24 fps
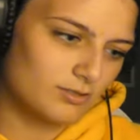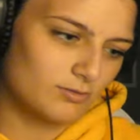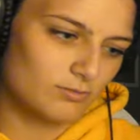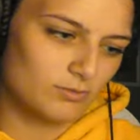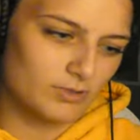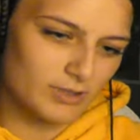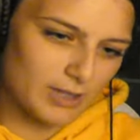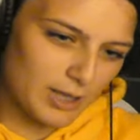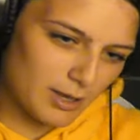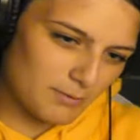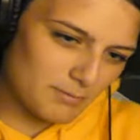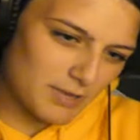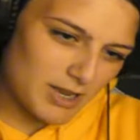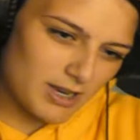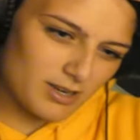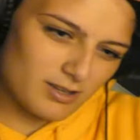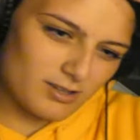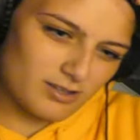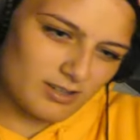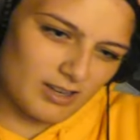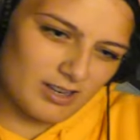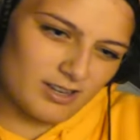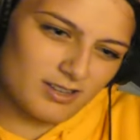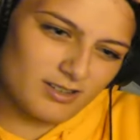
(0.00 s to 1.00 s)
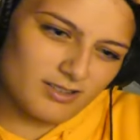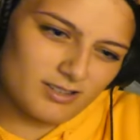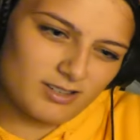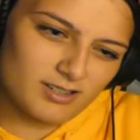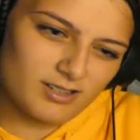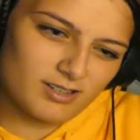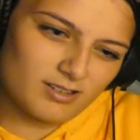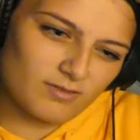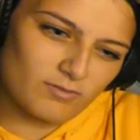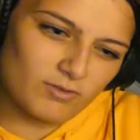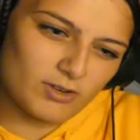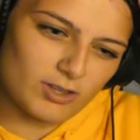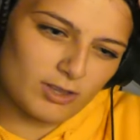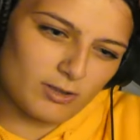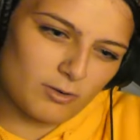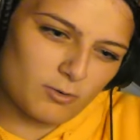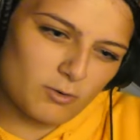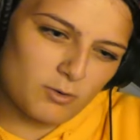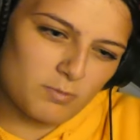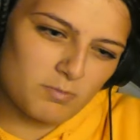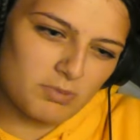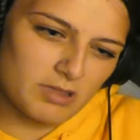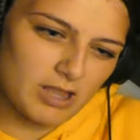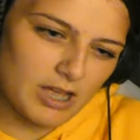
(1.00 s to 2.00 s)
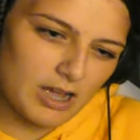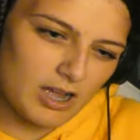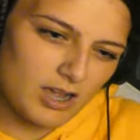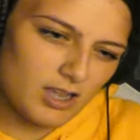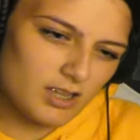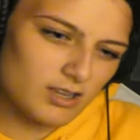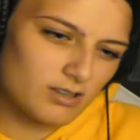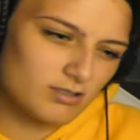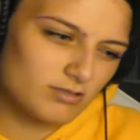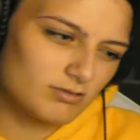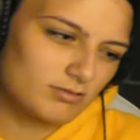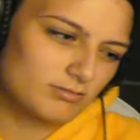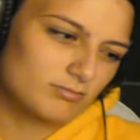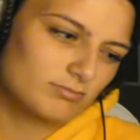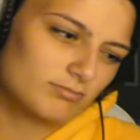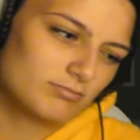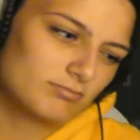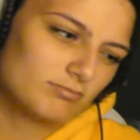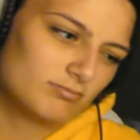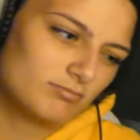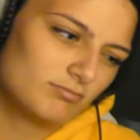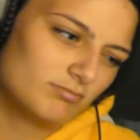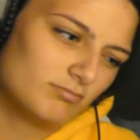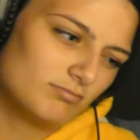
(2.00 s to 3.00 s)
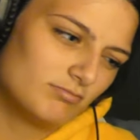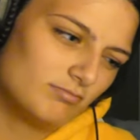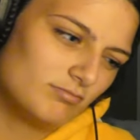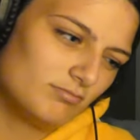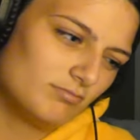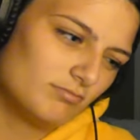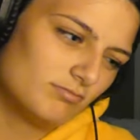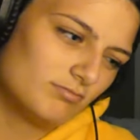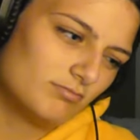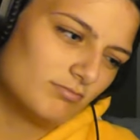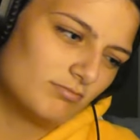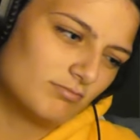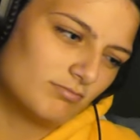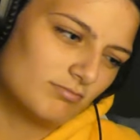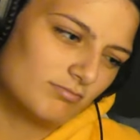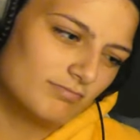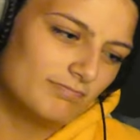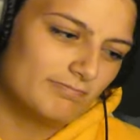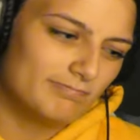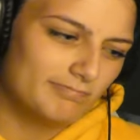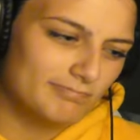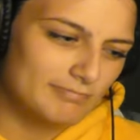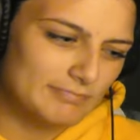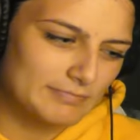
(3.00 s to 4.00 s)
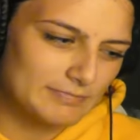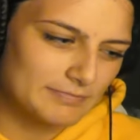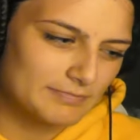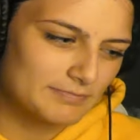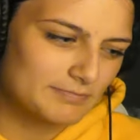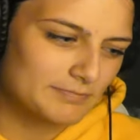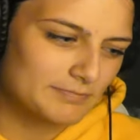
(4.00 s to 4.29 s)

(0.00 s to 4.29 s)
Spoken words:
Would that make sense for the whole plot? But